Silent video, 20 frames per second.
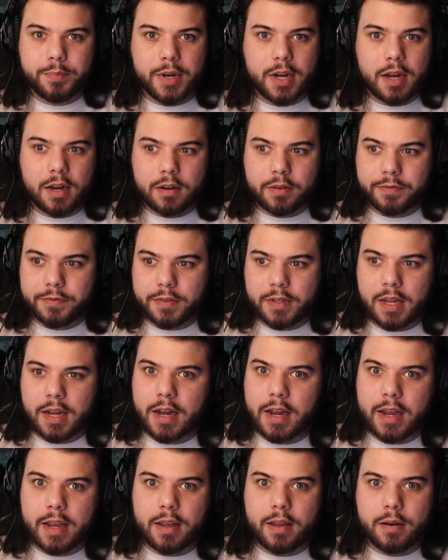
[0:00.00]
bug,
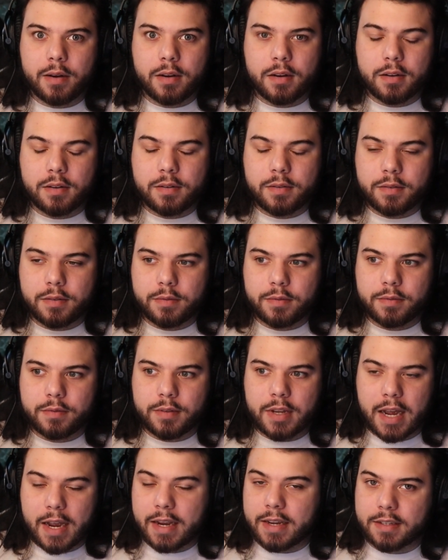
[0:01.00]
flying, and
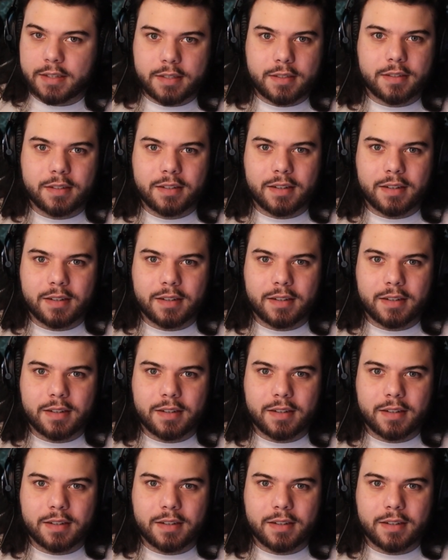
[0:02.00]
ice.